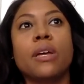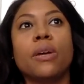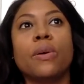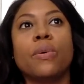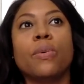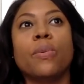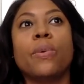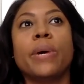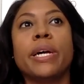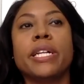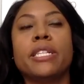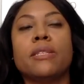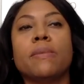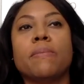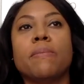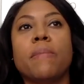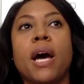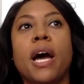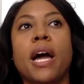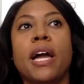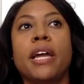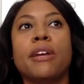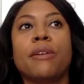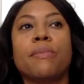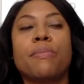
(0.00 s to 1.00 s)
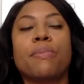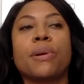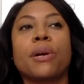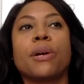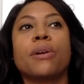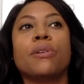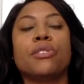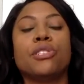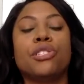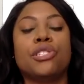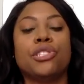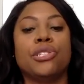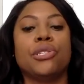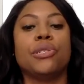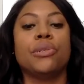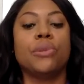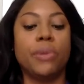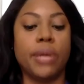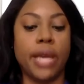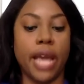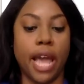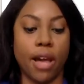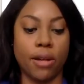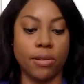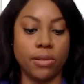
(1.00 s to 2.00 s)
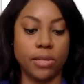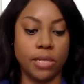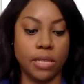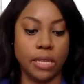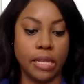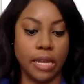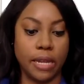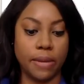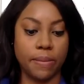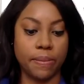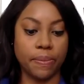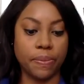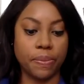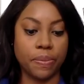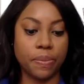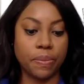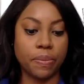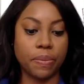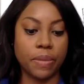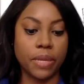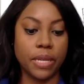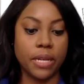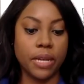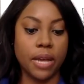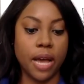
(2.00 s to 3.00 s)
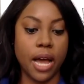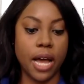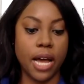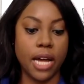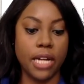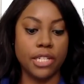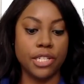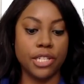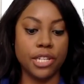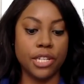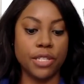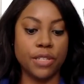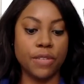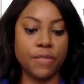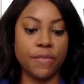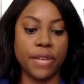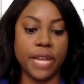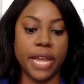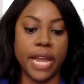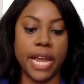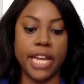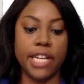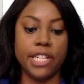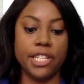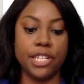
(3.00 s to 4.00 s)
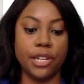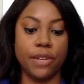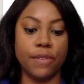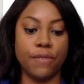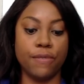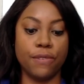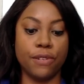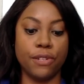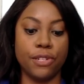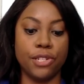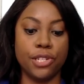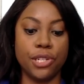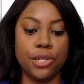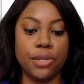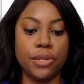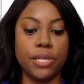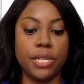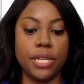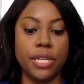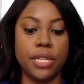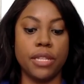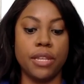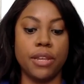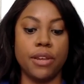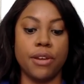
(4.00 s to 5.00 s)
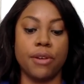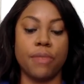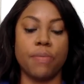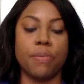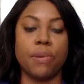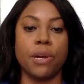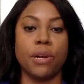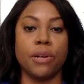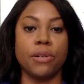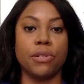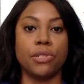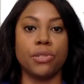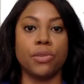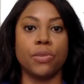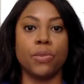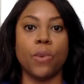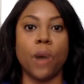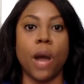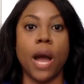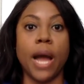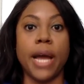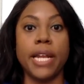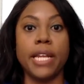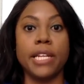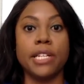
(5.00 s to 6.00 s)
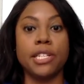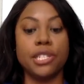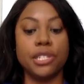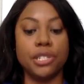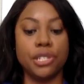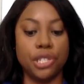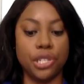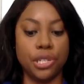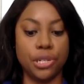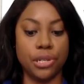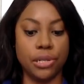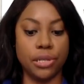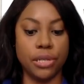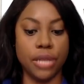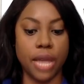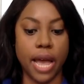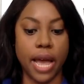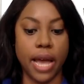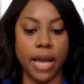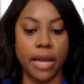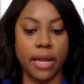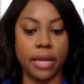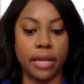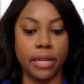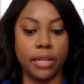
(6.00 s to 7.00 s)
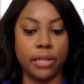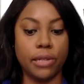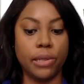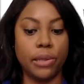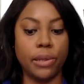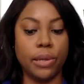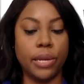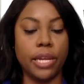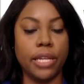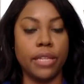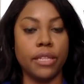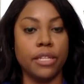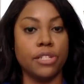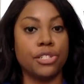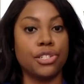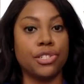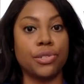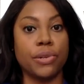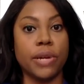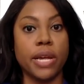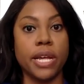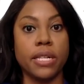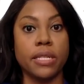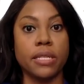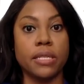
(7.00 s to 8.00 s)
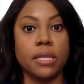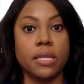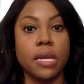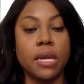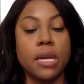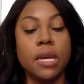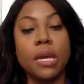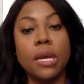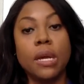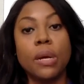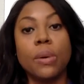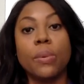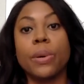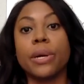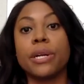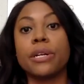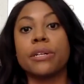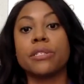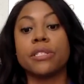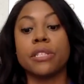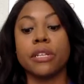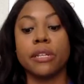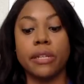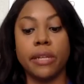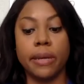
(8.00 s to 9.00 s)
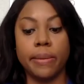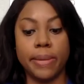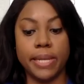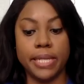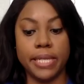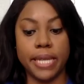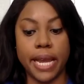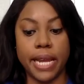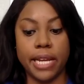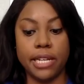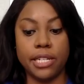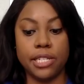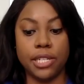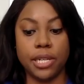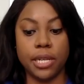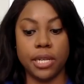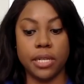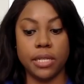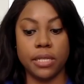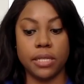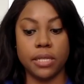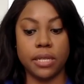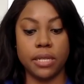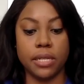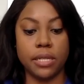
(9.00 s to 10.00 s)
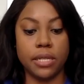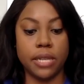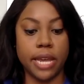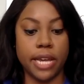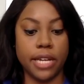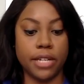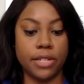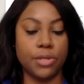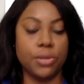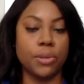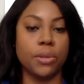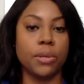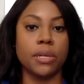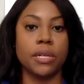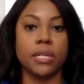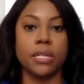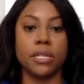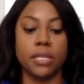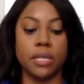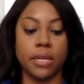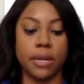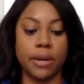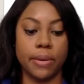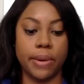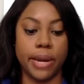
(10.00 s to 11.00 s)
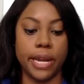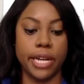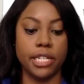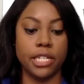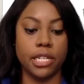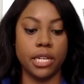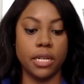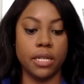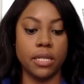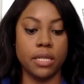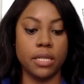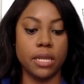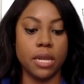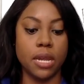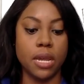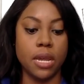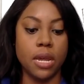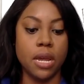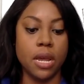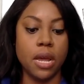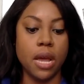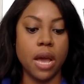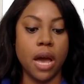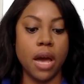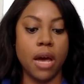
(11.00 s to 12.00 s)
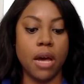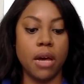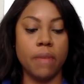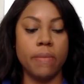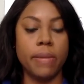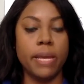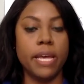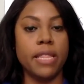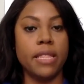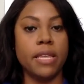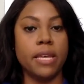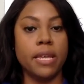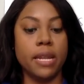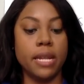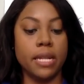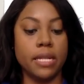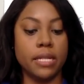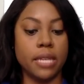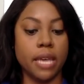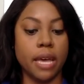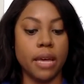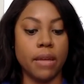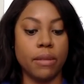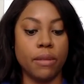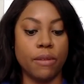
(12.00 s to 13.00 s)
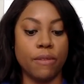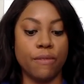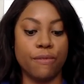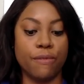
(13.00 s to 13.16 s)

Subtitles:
what's my approach to counseling? Justification for choosing your approach. Why did you choose that, including the strengths? What are some limitations, contextual considerations? And then a depth of